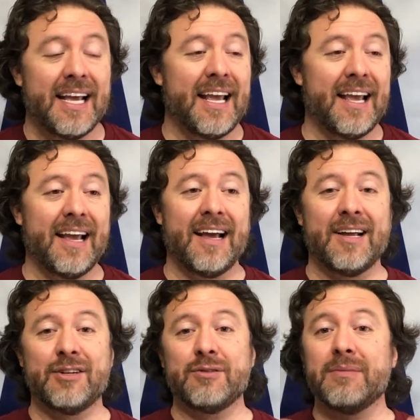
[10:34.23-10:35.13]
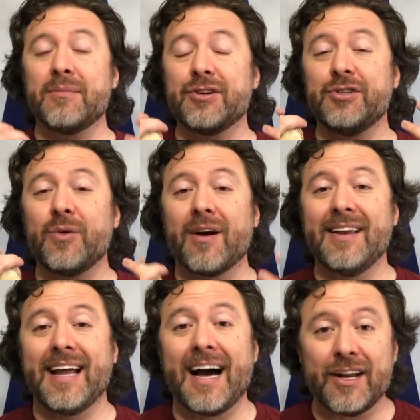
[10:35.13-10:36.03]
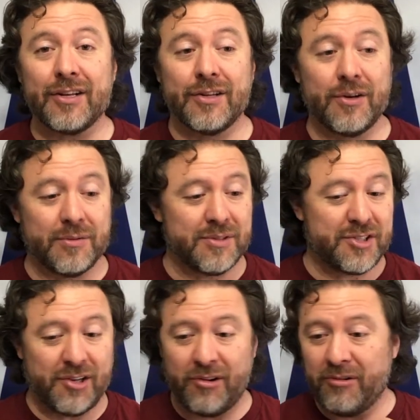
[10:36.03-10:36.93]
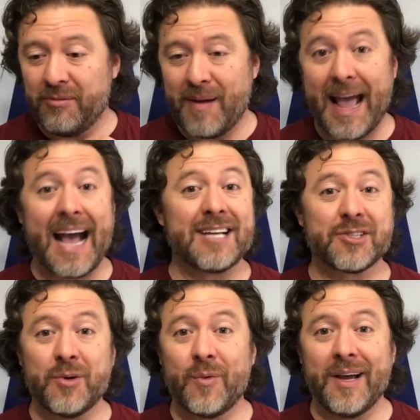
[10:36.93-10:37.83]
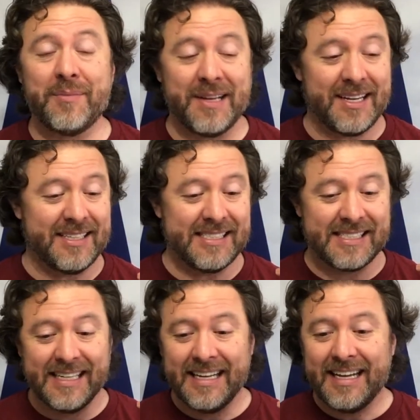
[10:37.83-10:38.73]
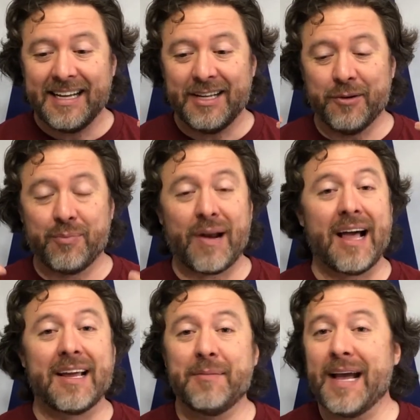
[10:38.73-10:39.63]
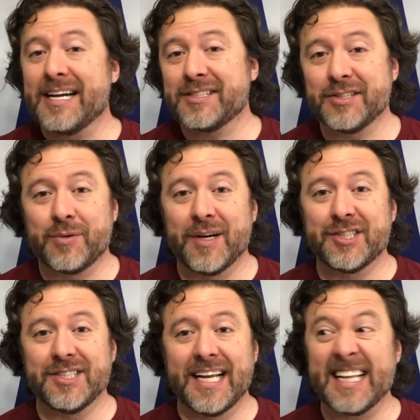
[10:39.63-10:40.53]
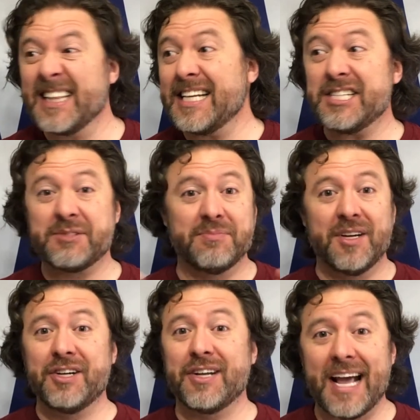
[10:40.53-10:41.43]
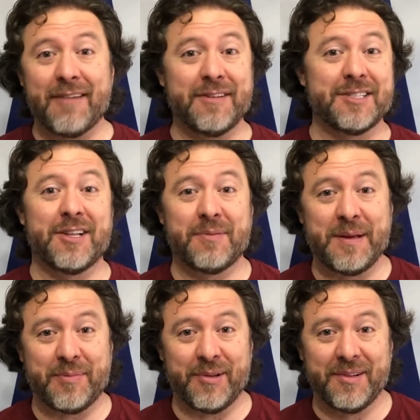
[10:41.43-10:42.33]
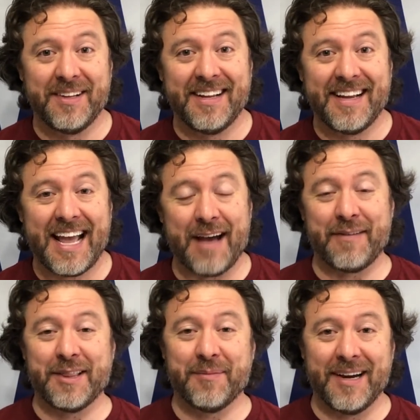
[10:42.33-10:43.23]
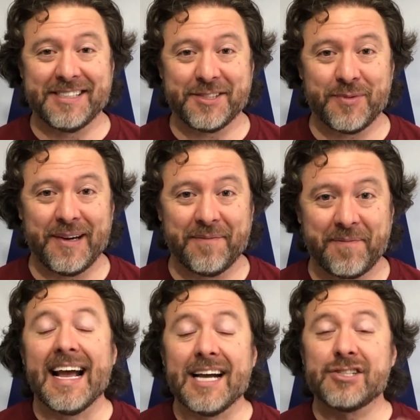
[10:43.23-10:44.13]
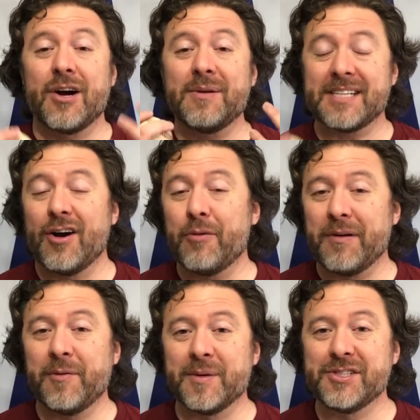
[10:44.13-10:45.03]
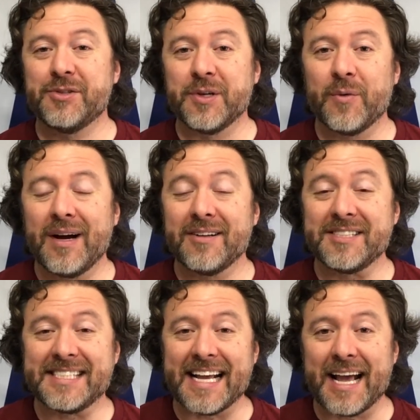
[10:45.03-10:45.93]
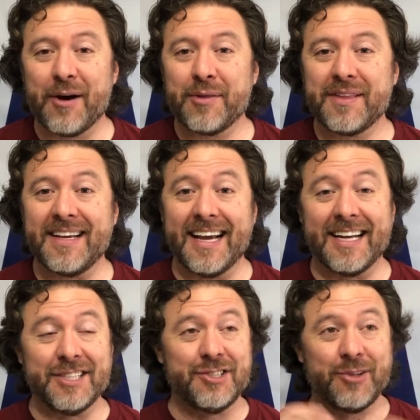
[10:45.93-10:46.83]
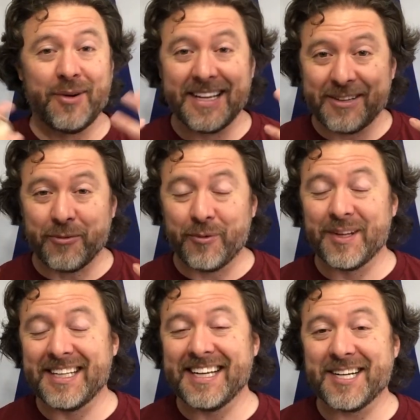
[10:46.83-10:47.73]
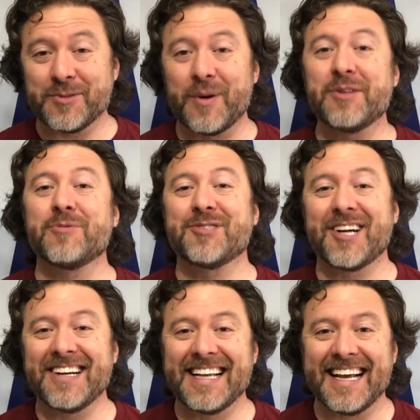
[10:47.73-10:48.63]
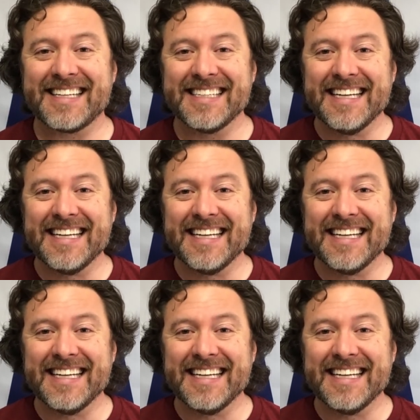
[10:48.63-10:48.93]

And remember, you are not alone. So ask away, because you're probably going to be asking a question that at least a good half dozen other people have on their minds as well. As always, I hope everyone's doing well, staying healthy, and enjoying the really nice weather we're starting to get.